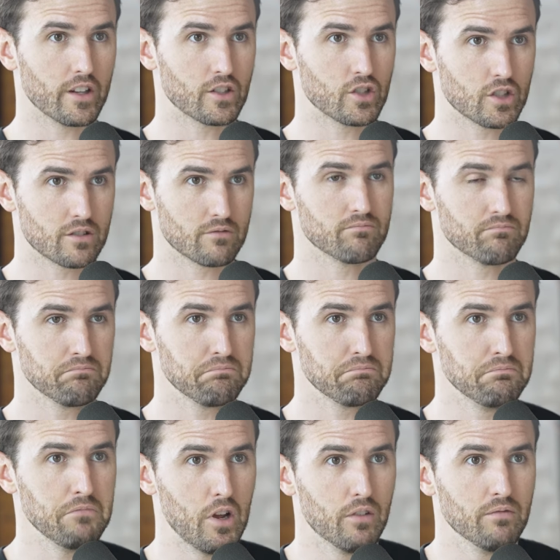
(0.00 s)
Like just,
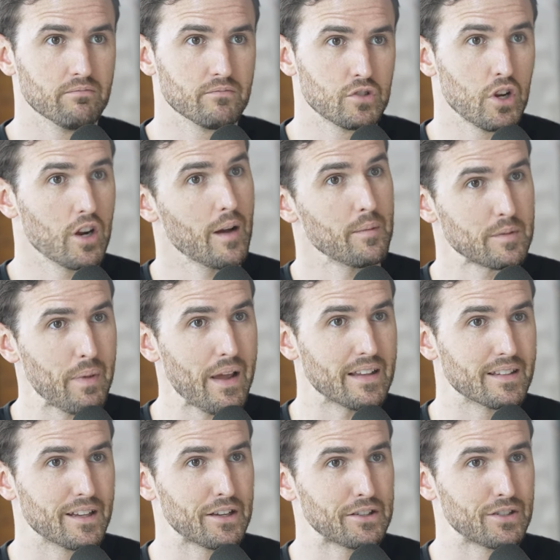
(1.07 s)
took up
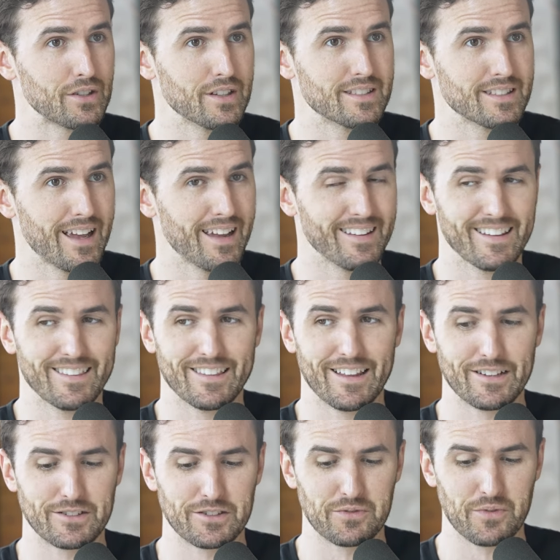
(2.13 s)
space, I guess you could say, in the
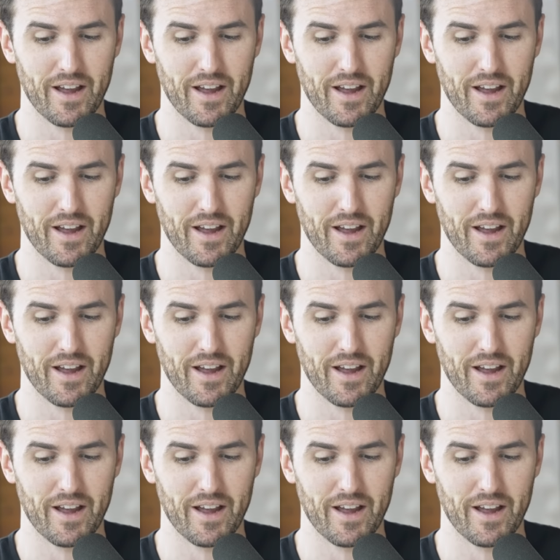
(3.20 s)
nicest